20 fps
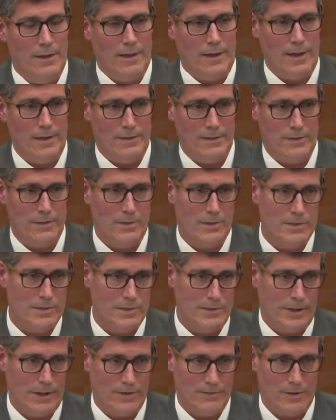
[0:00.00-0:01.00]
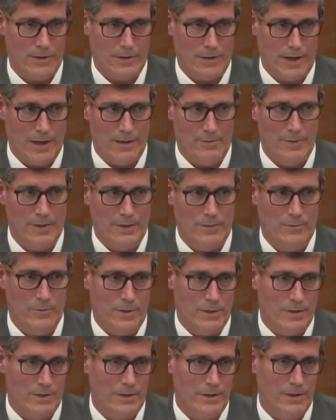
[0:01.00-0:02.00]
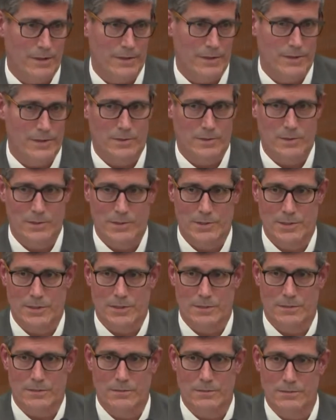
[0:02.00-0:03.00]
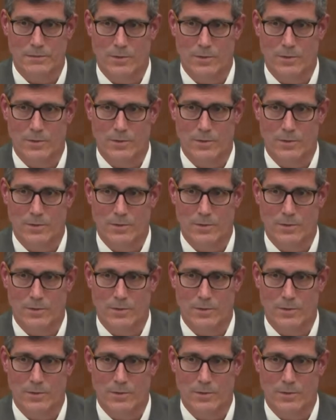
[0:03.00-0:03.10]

I did also have our lab then run a sickle cell